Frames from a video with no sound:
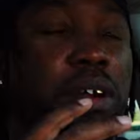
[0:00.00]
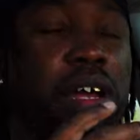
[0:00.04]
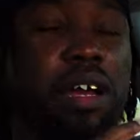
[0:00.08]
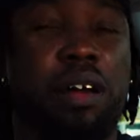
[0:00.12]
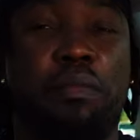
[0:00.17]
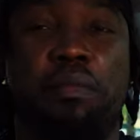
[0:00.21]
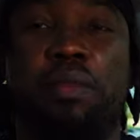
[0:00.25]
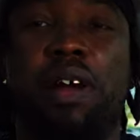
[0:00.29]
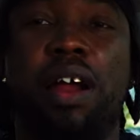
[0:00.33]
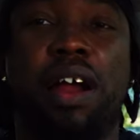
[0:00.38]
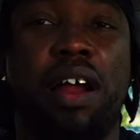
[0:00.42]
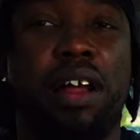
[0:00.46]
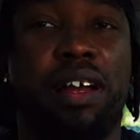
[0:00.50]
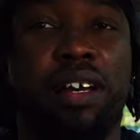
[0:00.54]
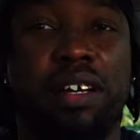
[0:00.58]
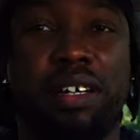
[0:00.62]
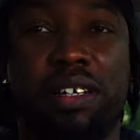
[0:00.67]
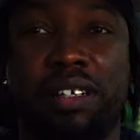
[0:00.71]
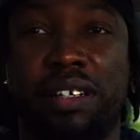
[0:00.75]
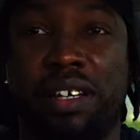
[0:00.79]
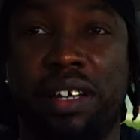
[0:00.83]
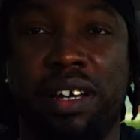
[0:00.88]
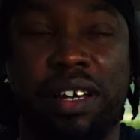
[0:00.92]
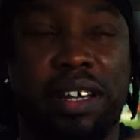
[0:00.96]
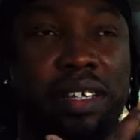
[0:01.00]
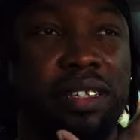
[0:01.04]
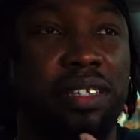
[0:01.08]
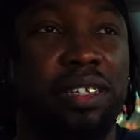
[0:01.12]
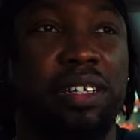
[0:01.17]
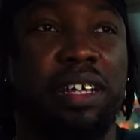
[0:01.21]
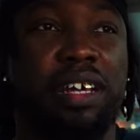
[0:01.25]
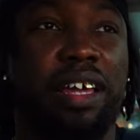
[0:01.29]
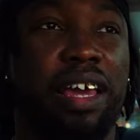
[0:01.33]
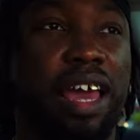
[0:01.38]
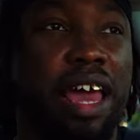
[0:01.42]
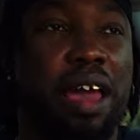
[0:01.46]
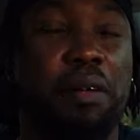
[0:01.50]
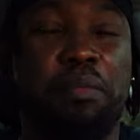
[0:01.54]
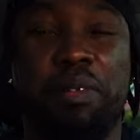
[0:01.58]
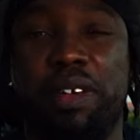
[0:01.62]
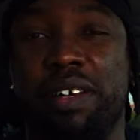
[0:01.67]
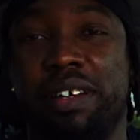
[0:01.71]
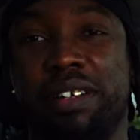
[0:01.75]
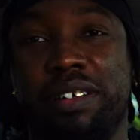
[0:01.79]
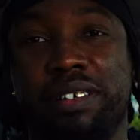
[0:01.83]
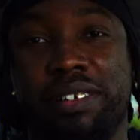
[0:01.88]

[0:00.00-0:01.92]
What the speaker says: America to the Gambia,